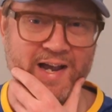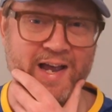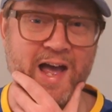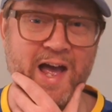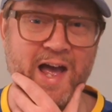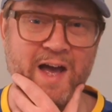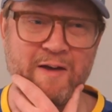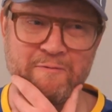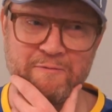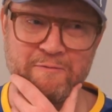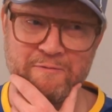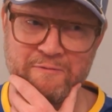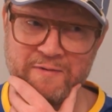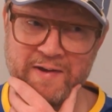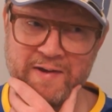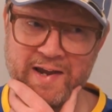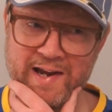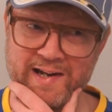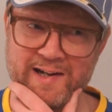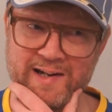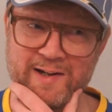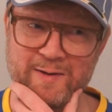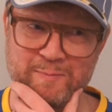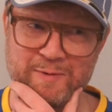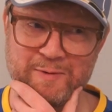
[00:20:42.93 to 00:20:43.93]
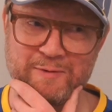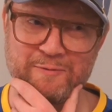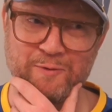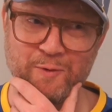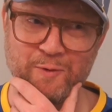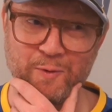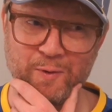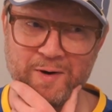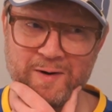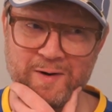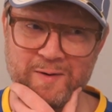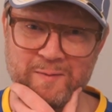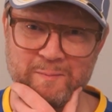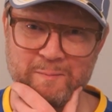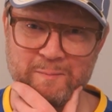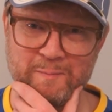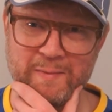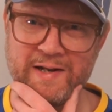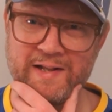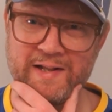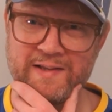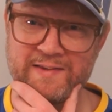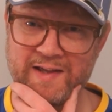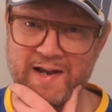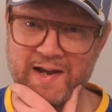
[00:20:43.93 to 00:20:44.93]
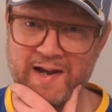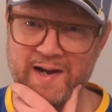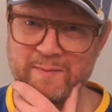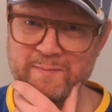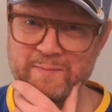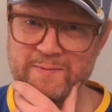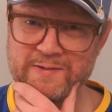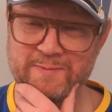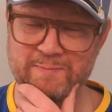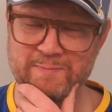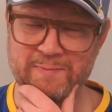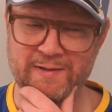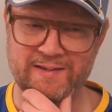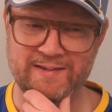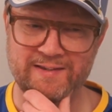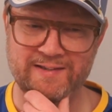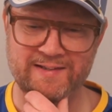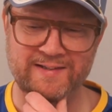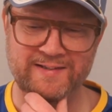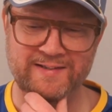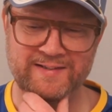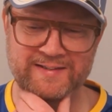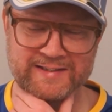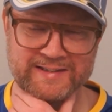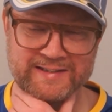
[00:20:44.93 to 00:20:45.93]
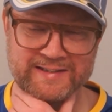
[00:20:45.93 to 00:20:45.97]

have failed before many times, but